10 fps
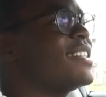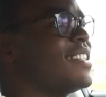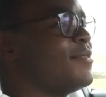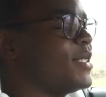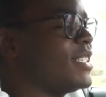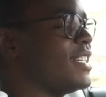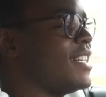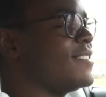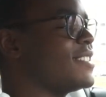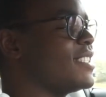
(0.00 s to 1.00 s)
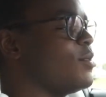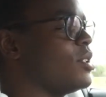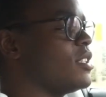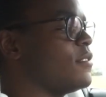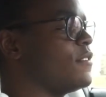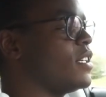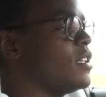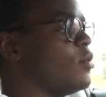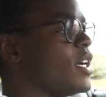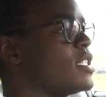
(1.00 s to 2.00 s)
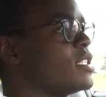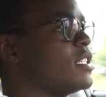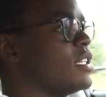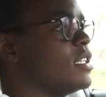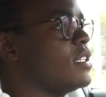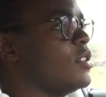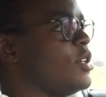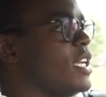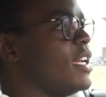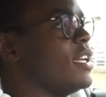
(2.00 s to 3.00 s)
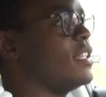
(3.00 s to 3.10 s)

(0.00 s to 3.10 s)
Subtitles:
Yeah, but I was like, what the fuck? Why isn't it doing...